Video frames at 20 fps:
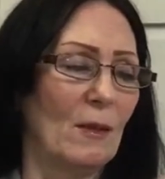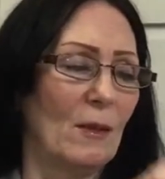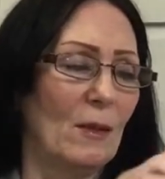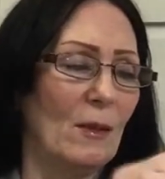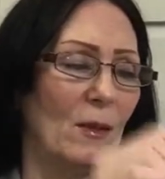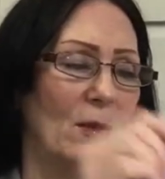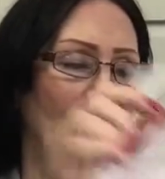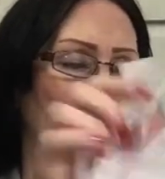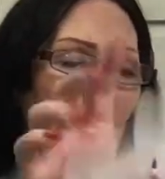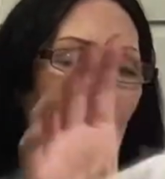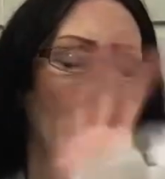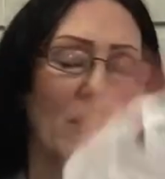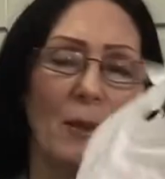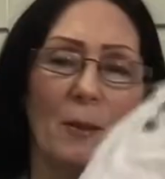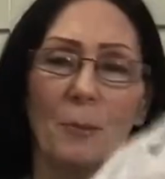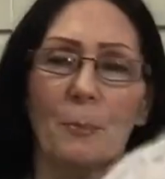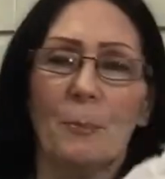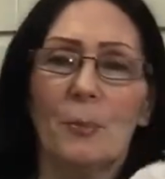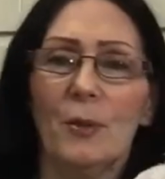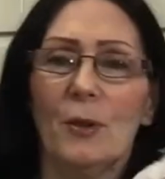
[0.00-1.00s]
Look at the
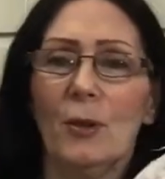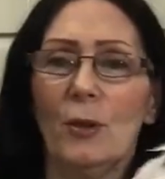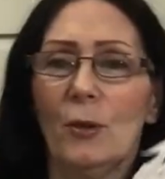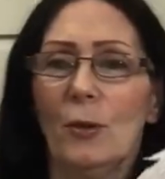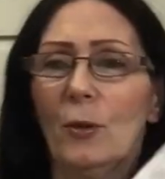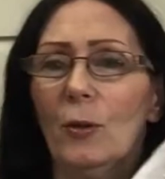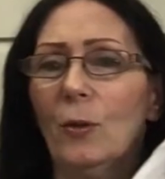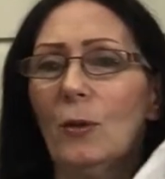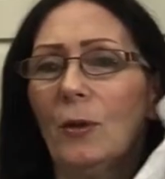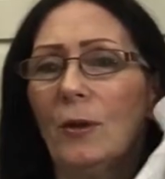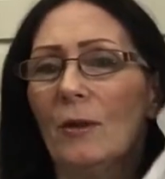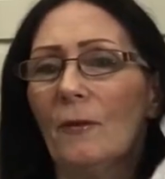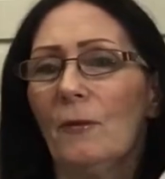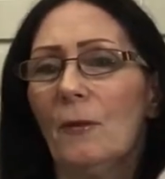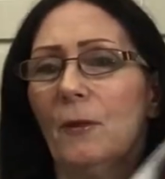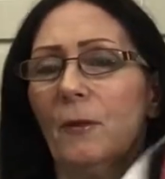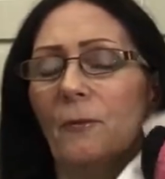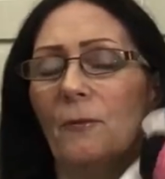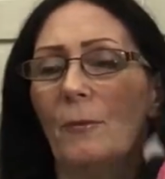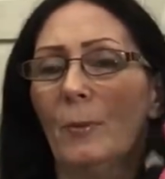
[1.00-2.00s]

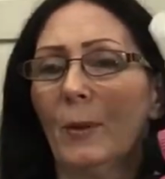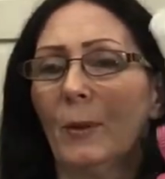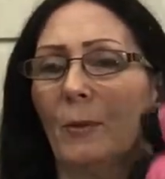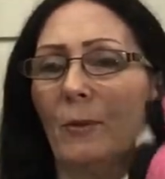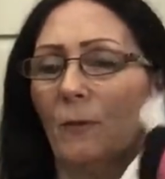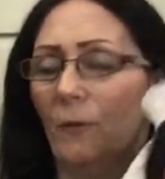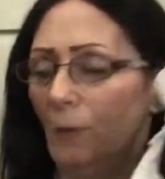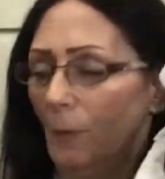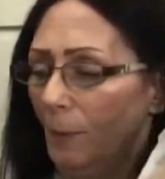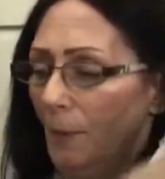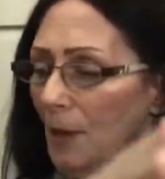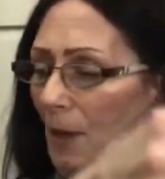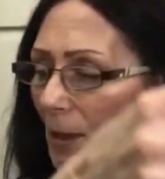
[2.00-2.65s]
beautiful, beautiful pink